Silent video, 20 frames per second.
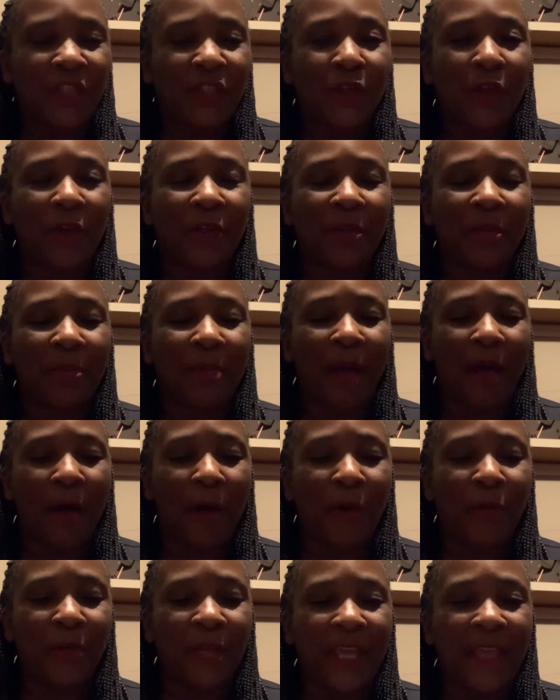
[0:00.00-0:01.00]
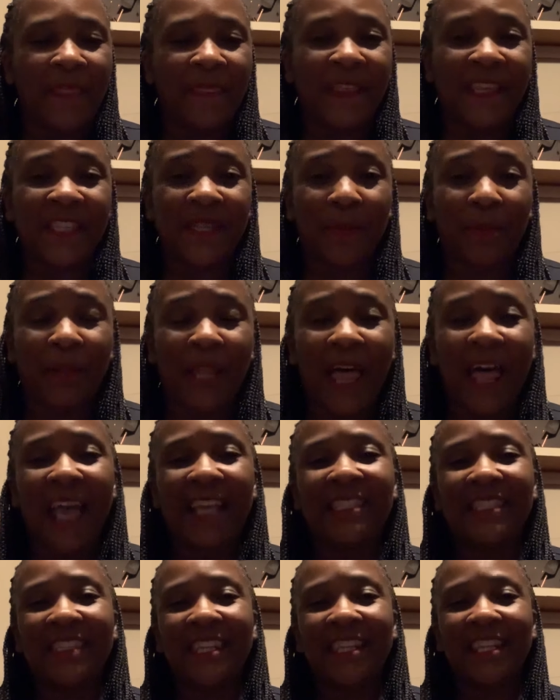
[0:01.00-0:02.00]
talked about the
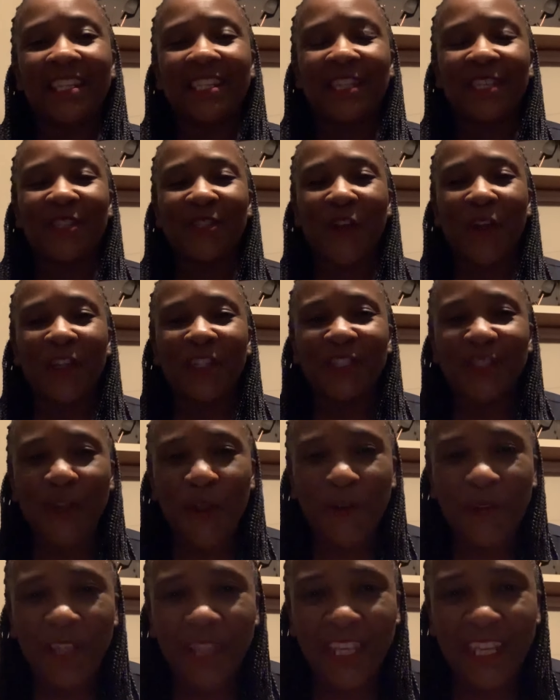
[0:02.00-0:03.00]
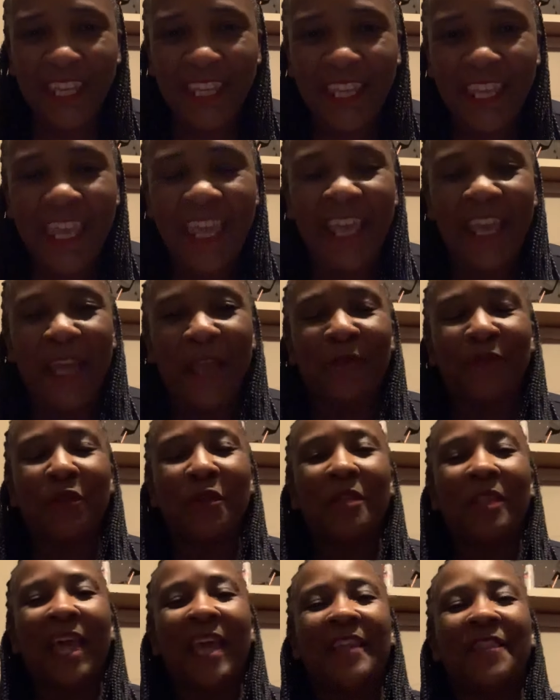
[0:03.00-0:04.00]
supplies needed to start journaling. If you
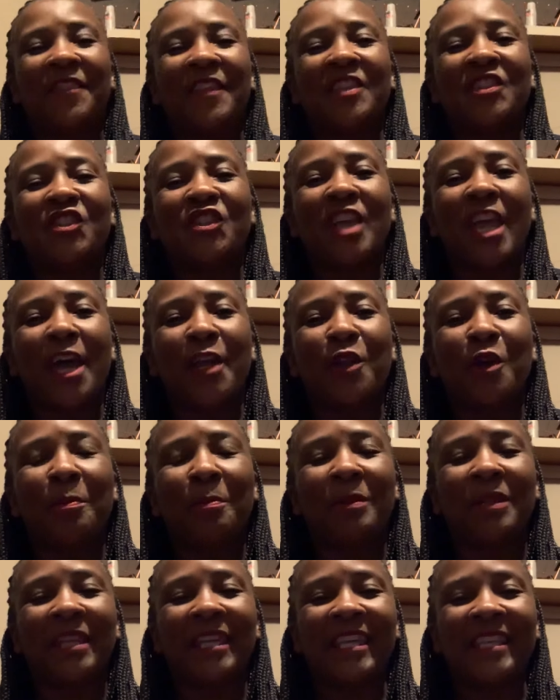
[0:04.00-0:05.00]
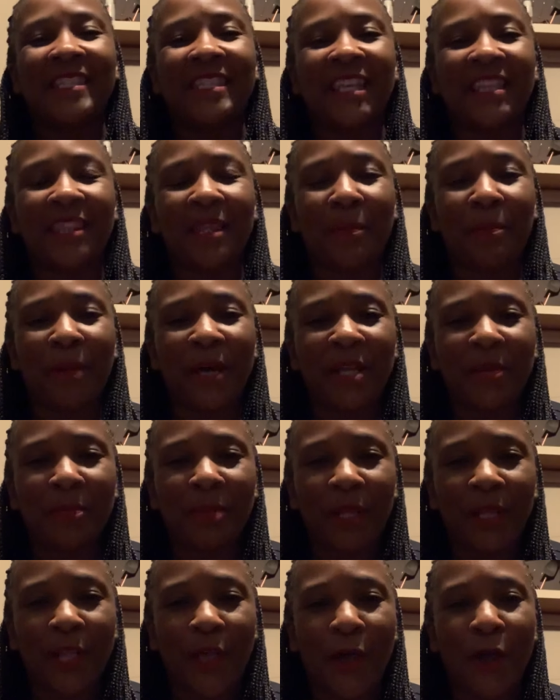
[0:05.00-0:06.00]
like this channel, please hit the button
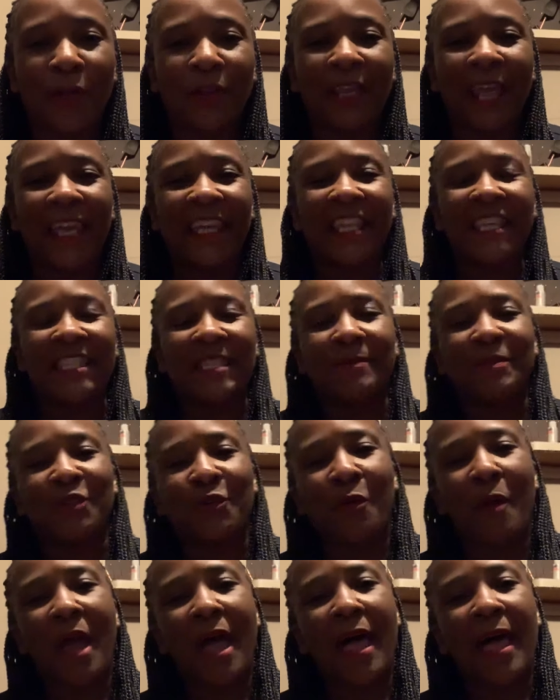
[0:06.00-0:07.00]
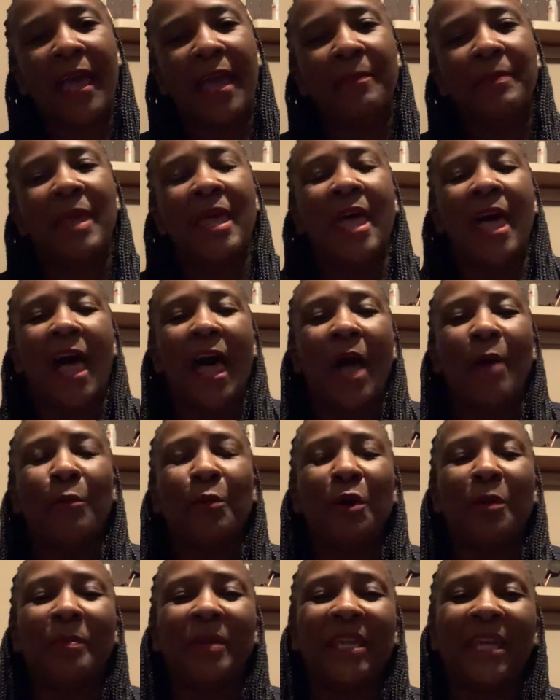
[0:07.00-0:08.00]
below, like and subscribe. I
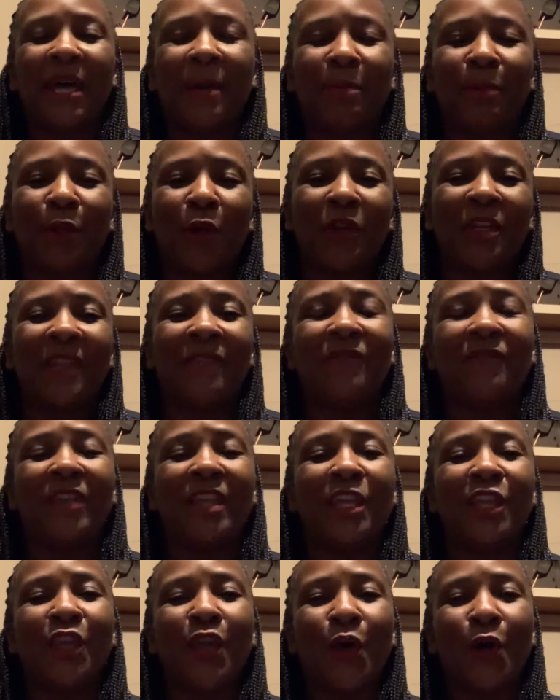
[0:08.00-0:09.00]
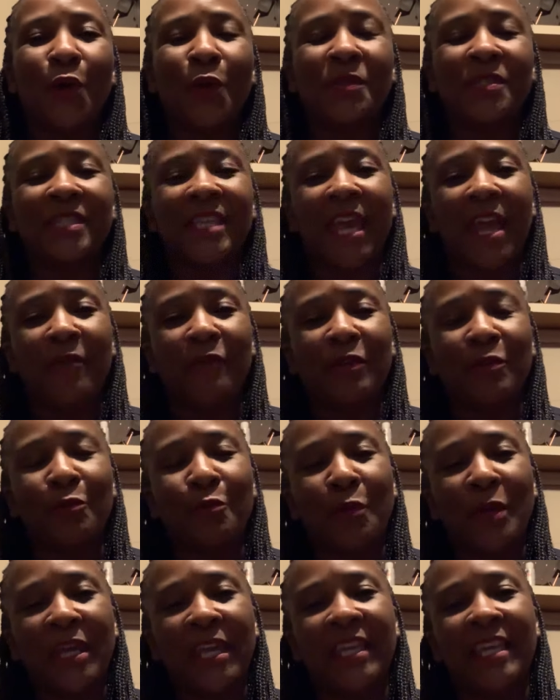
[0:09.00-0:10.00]
will be uploading videos every
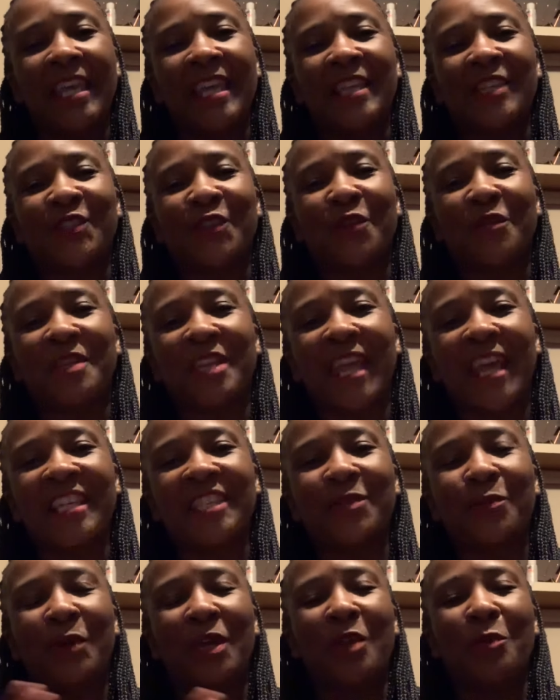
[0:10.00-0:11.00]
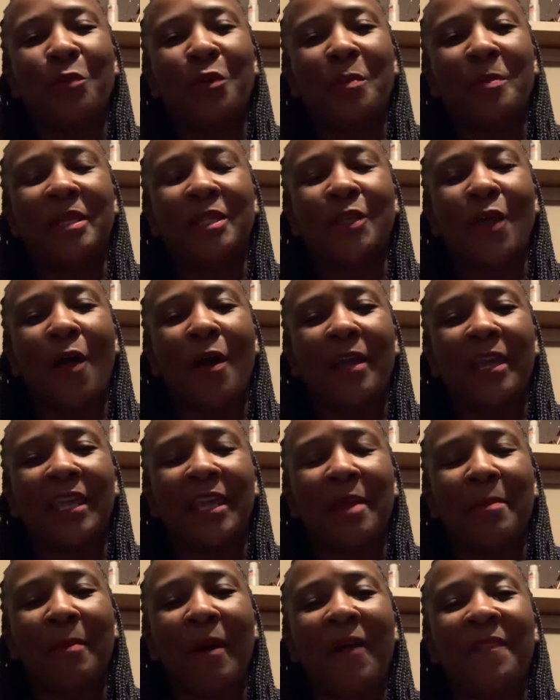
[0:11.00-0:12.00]
week. So next week we'll be
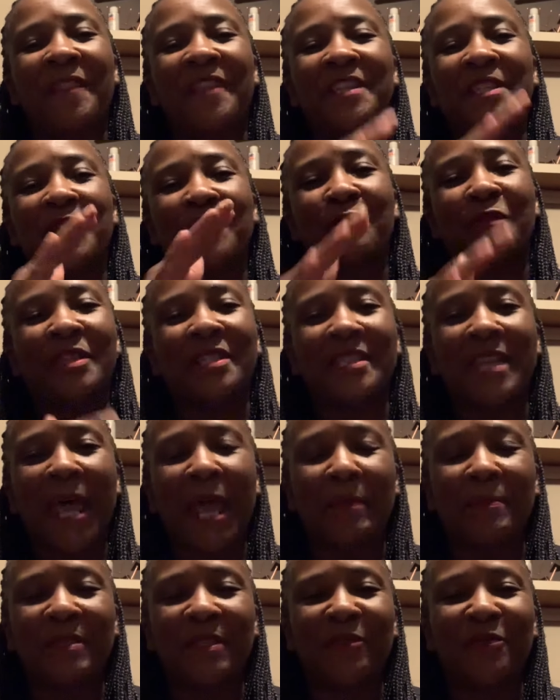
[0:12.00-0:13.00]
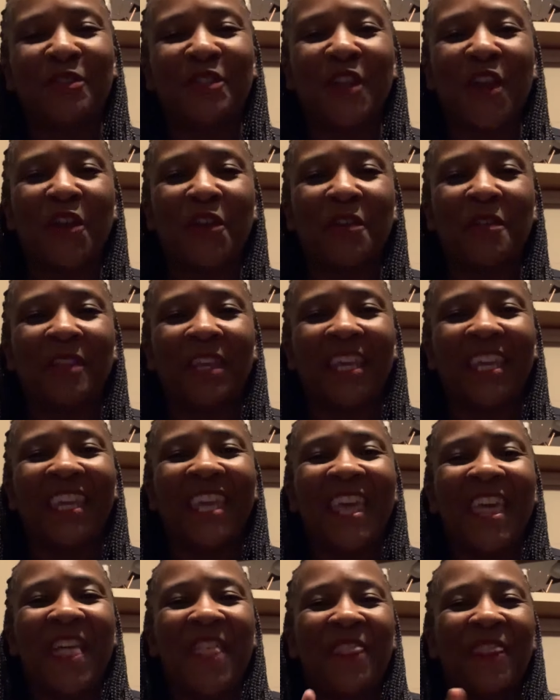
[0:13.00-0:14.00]
talking about the different types of journaling.
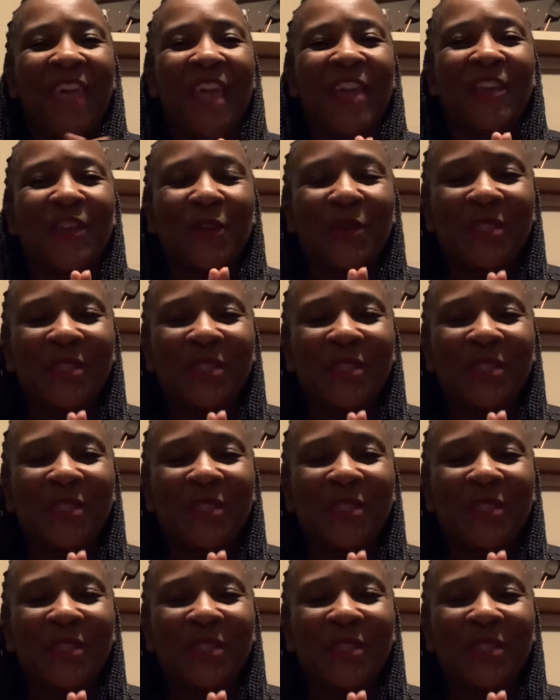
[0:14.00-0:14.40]
Thank you